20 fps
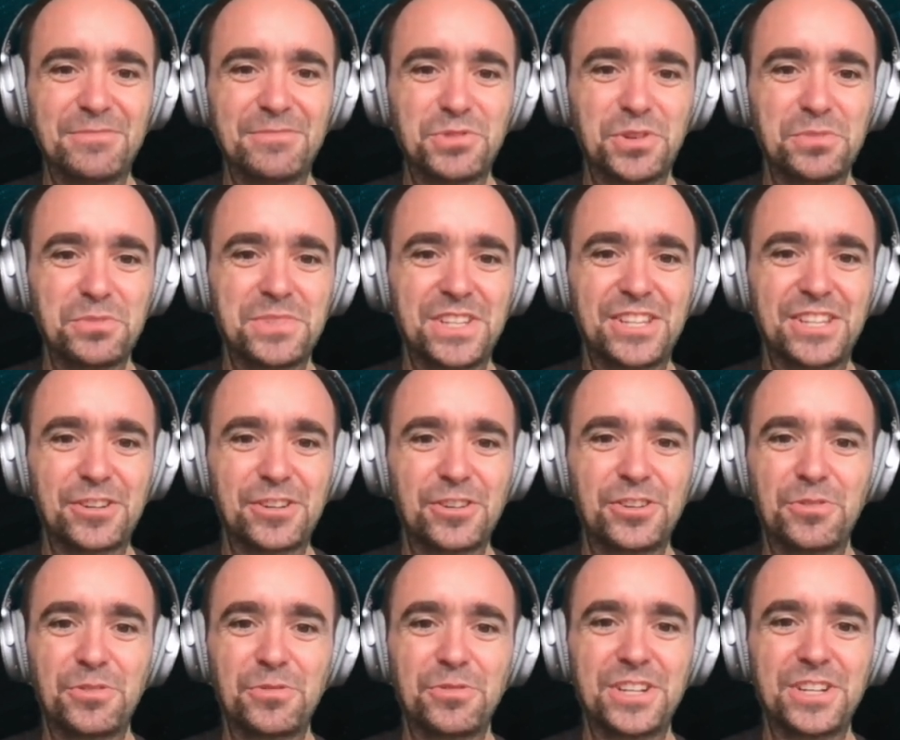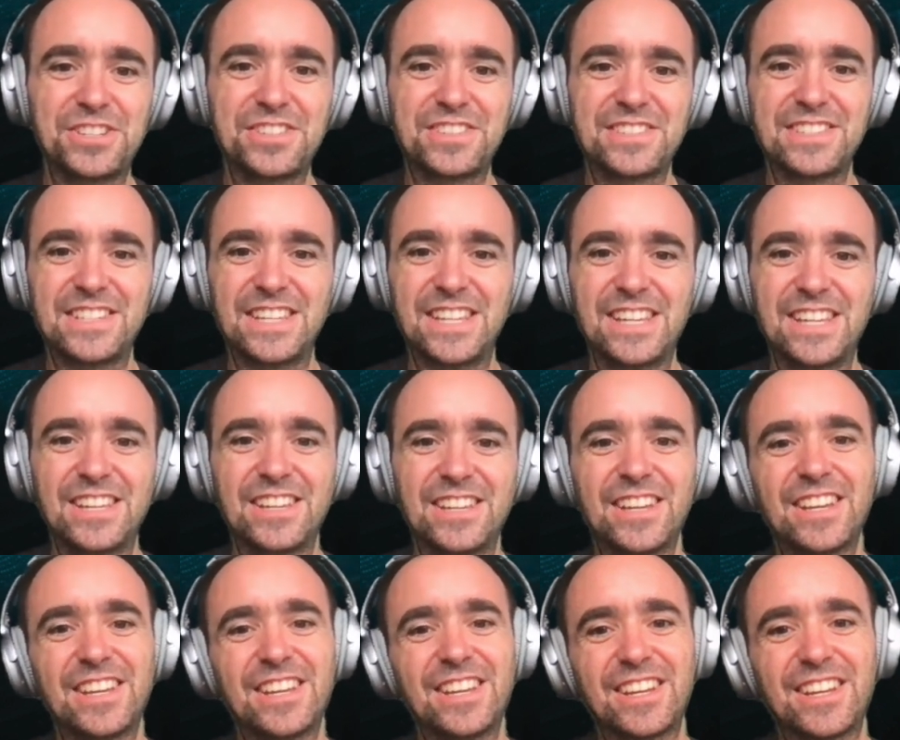probably the Knowledge C
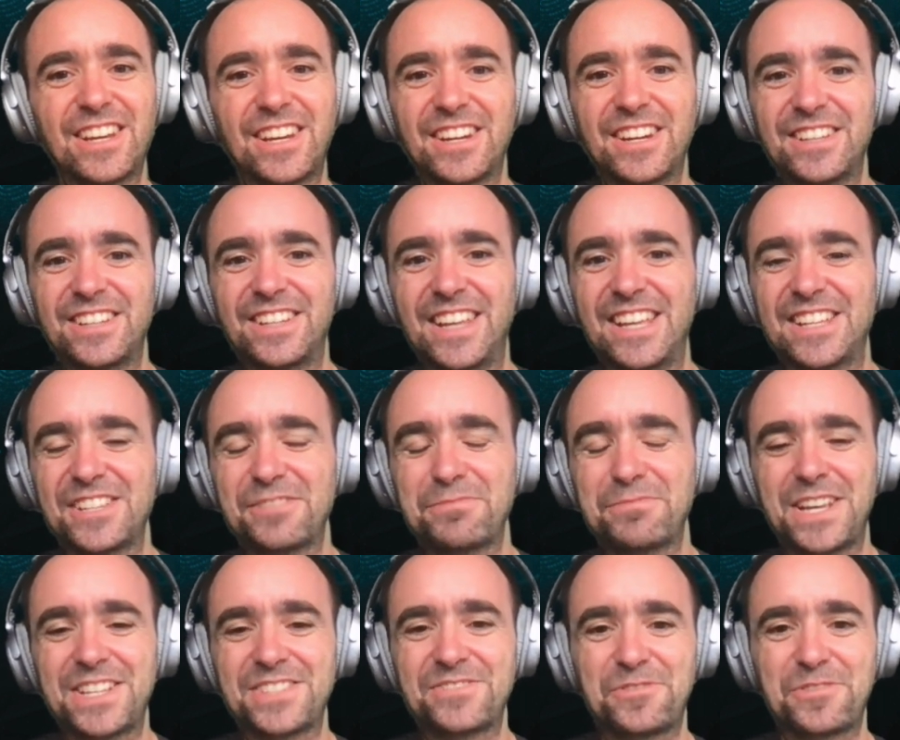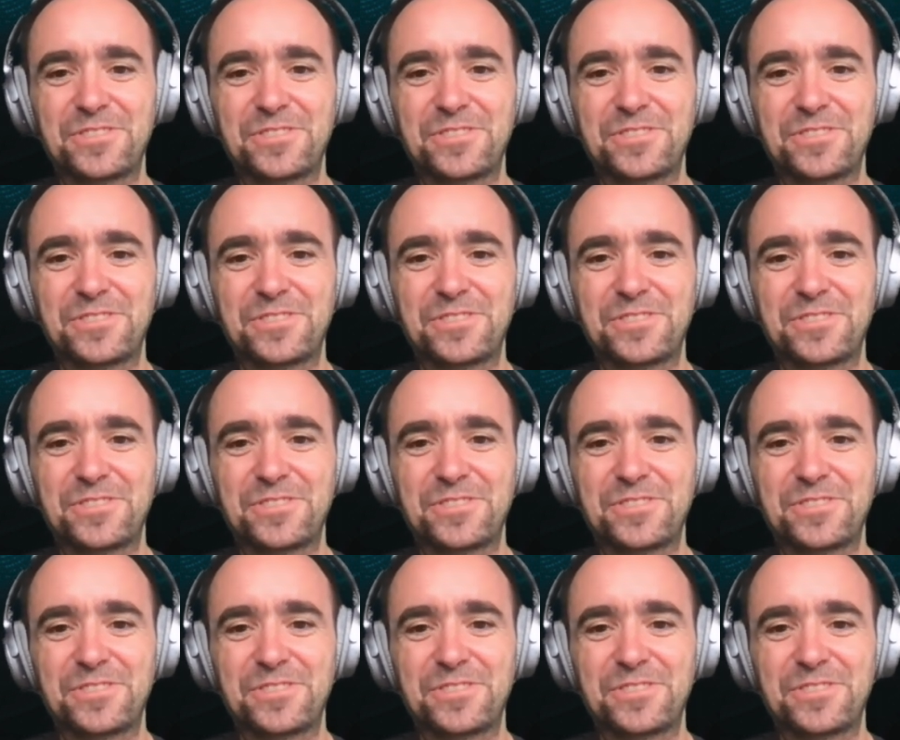database